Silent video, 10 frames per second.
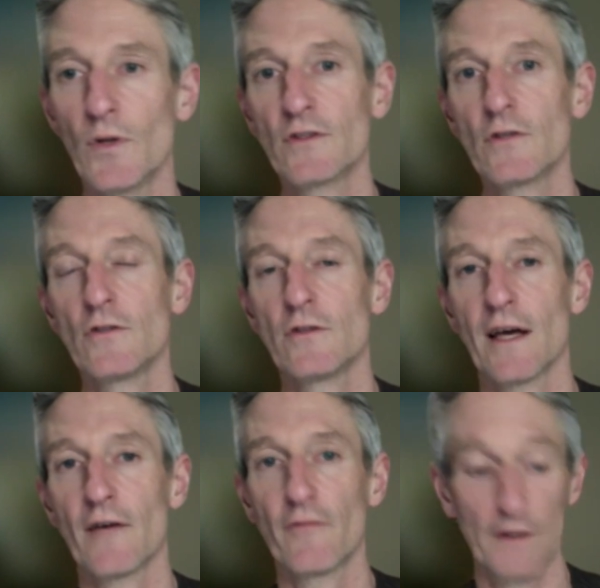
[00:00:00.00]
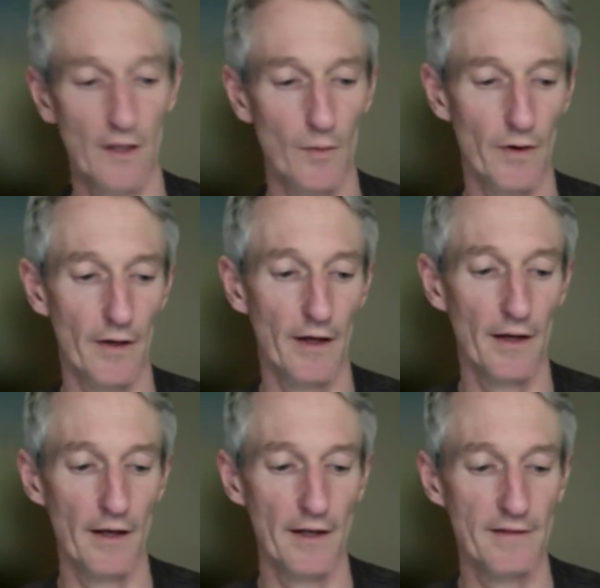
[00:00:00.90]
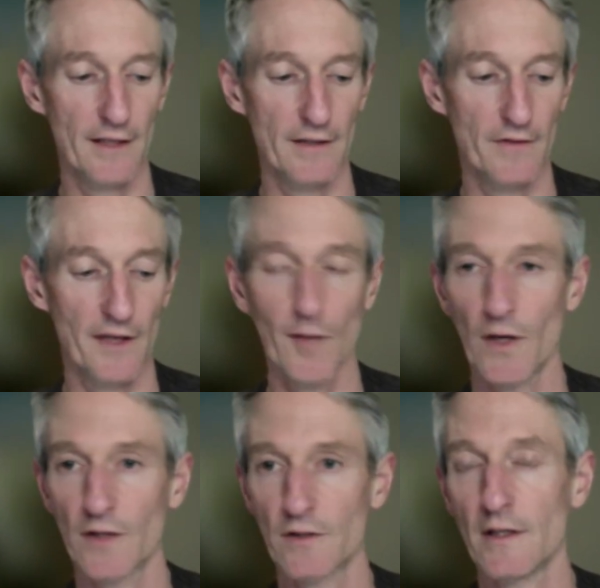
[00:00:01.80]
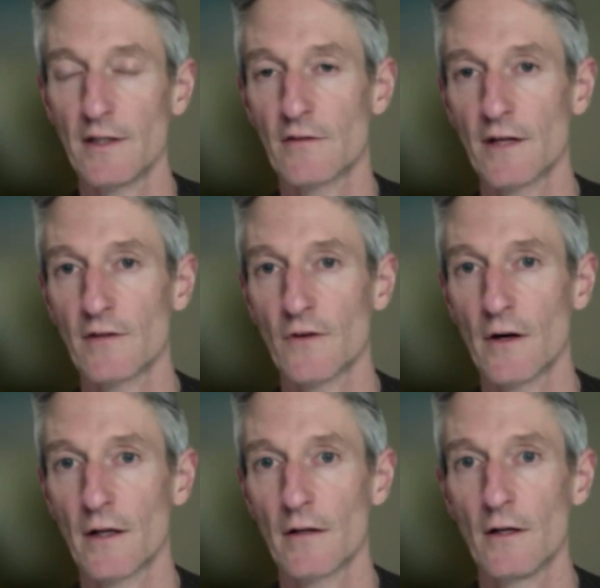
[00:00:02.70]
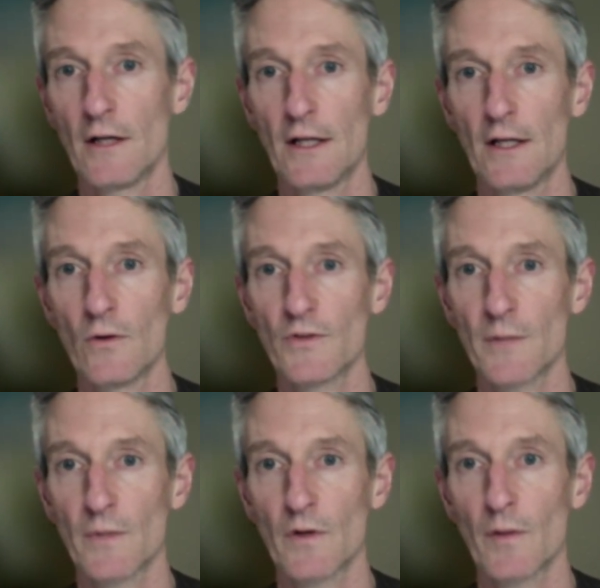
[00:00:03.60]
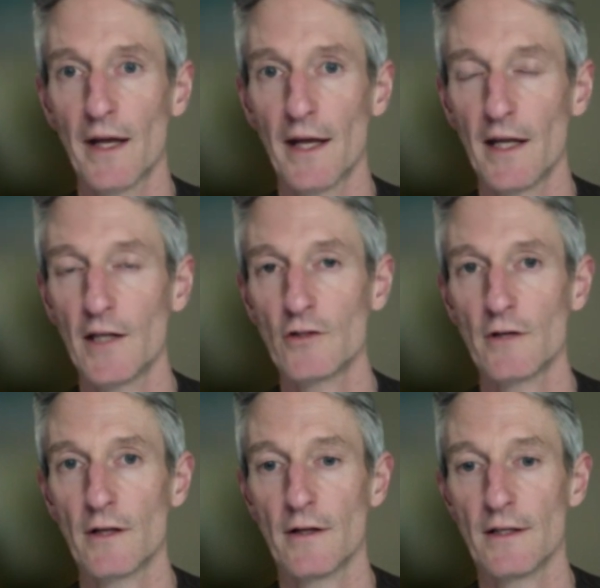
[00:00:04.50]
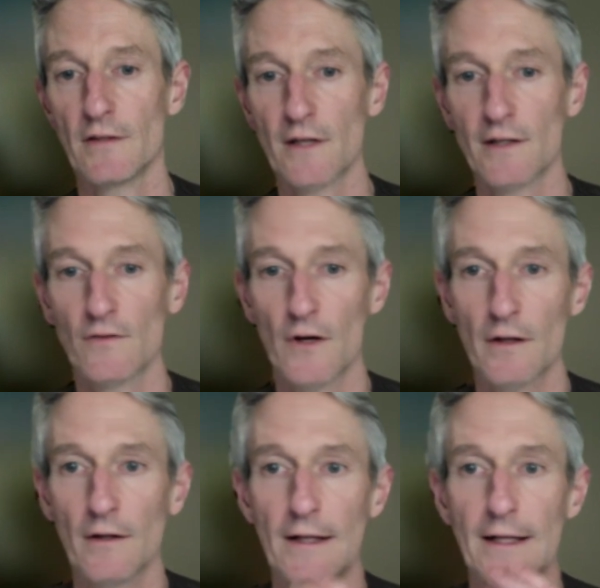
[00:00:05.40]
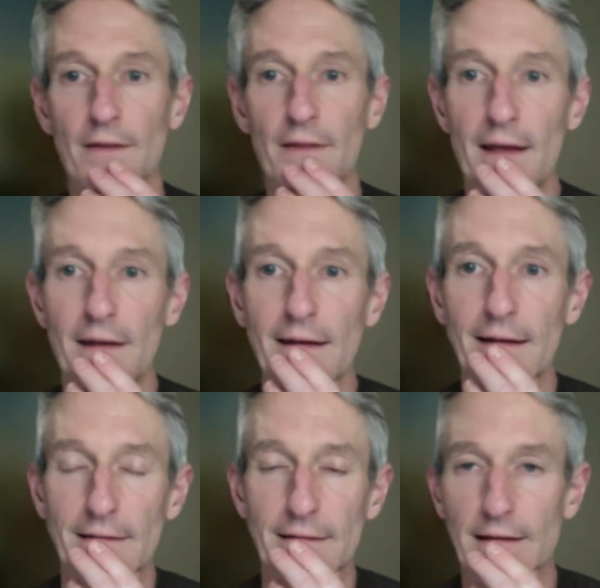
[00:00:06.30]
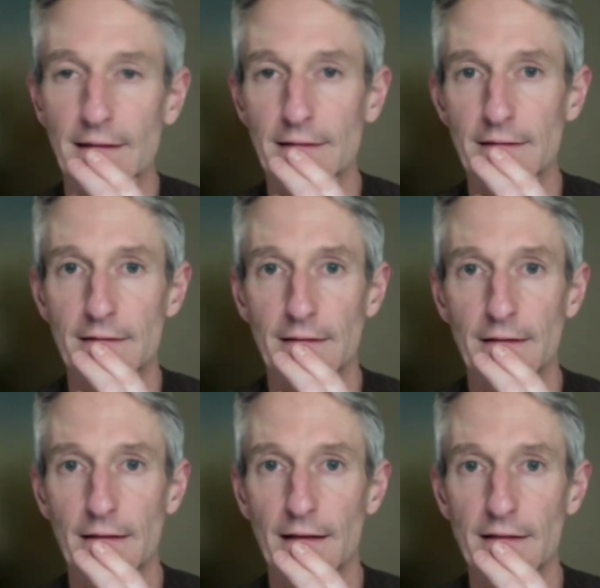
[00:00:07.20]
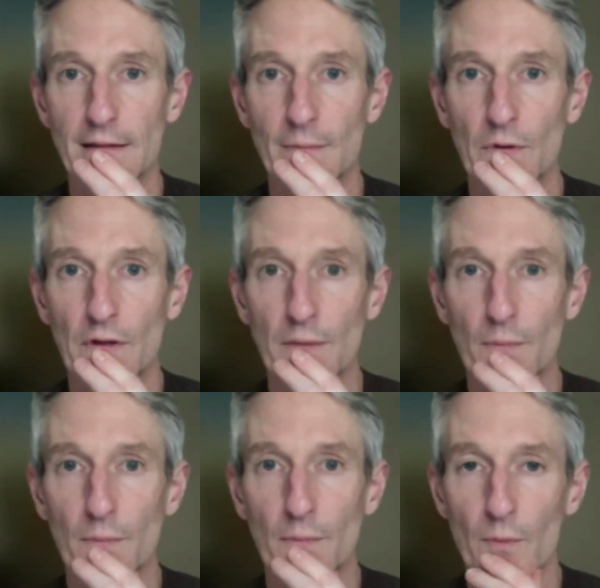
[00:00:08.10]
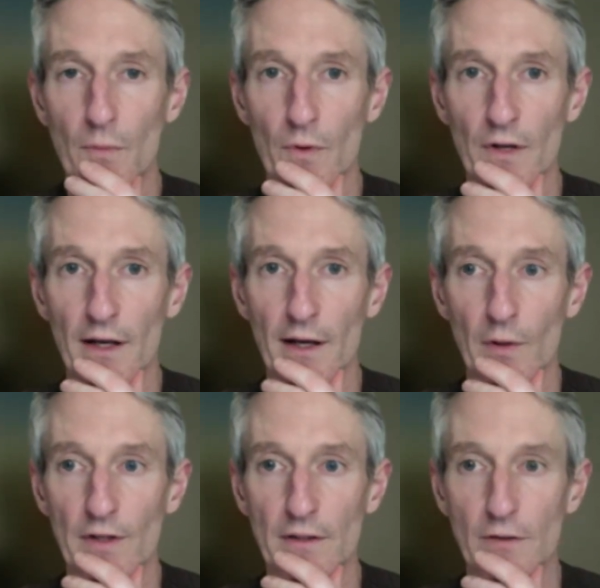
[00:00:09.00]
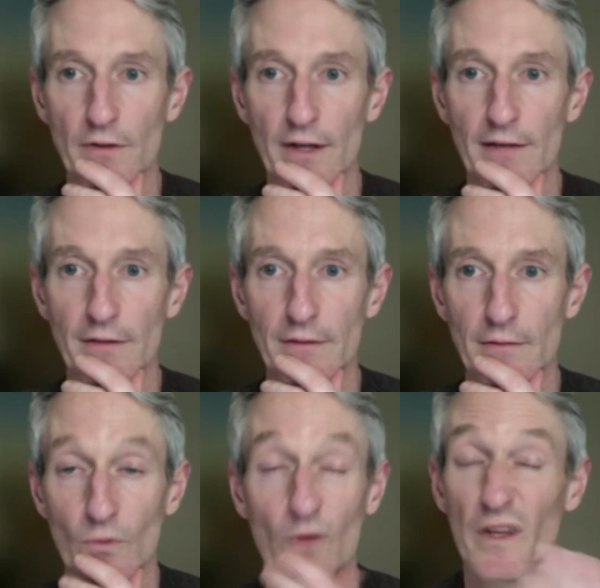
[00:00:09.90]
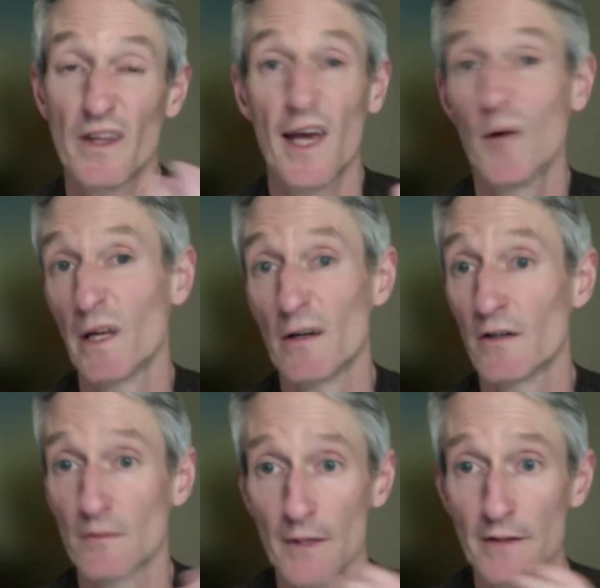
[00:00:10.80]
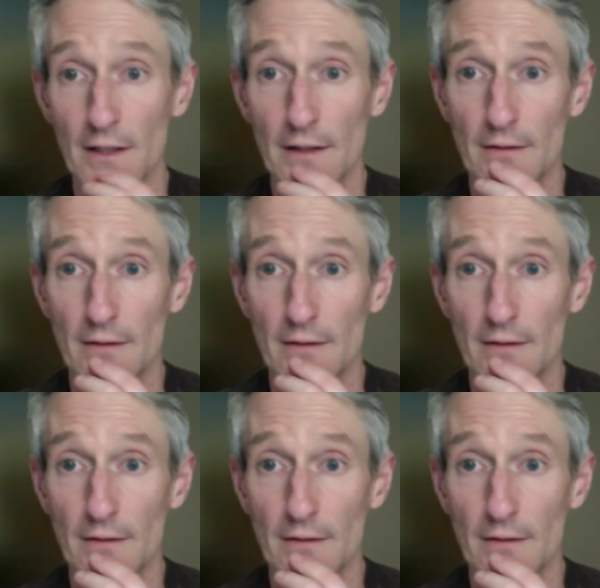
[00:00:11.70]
soon as you have, for example, an intensive care patient who needs transferring, or somebody with a bad head injury that needs transferring, then it's somebody with the proper airway skills, and that's with the airway guys, basically.